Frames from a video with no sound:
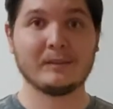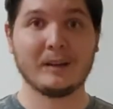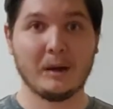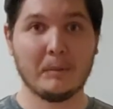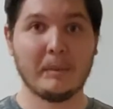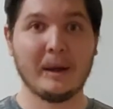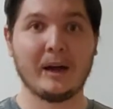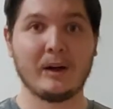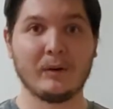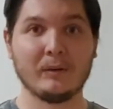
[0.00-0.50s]

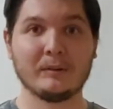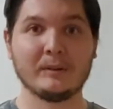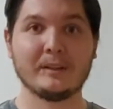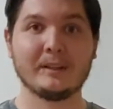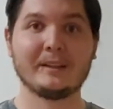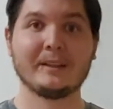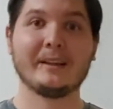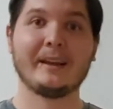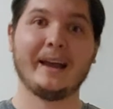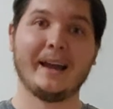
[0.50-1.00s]
about
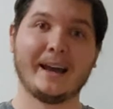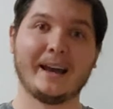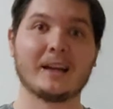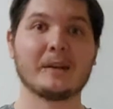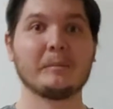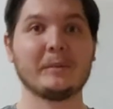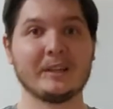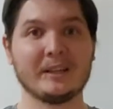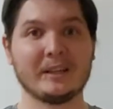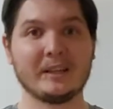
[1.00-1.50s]

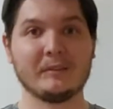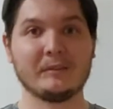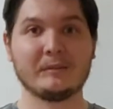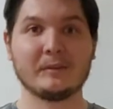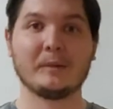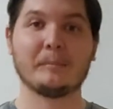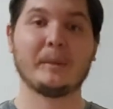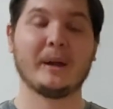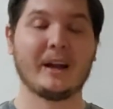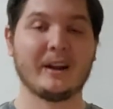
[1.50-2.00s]
Adam and Eve
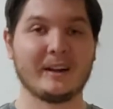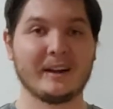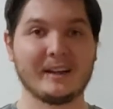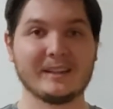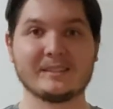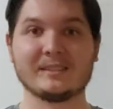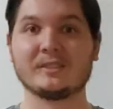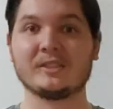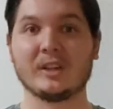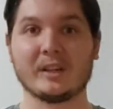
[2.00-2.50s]
in
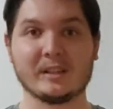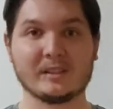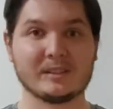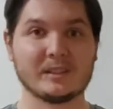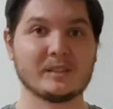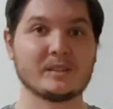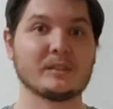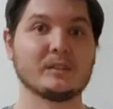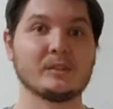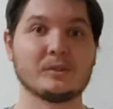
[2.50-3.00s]
paradise in
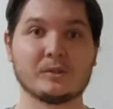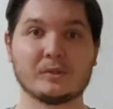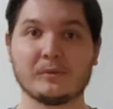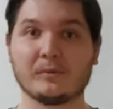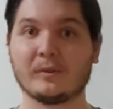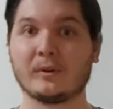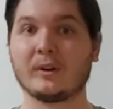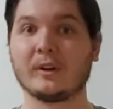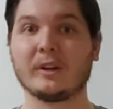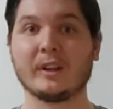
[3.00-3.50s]
Genesis, and
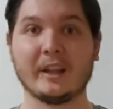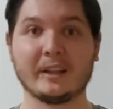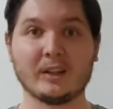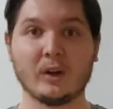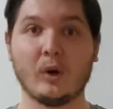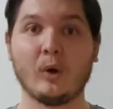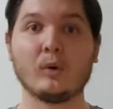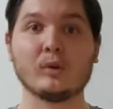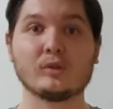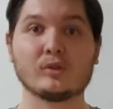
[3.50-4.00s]
Lucifer, and the
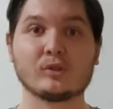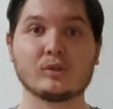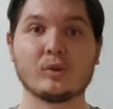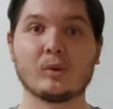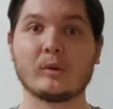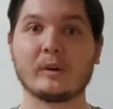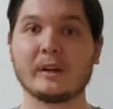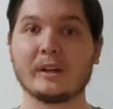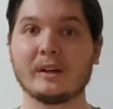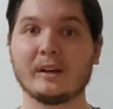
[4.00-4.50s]
whole
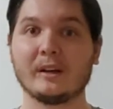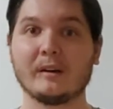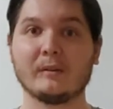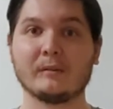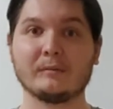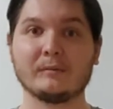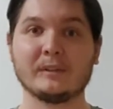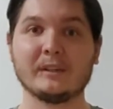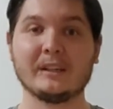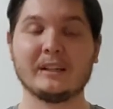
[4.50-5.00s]
story
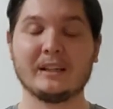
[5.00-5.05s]
of